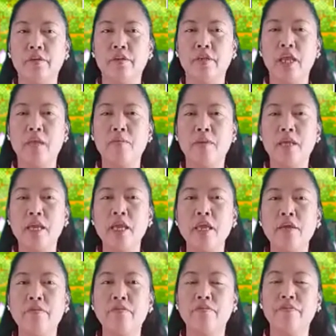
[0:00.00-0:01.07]

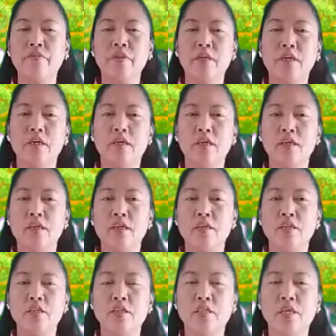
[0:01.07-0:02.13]
namely
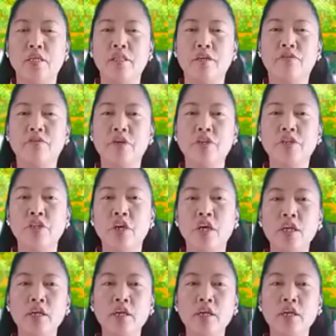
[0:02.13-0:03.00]
static friction,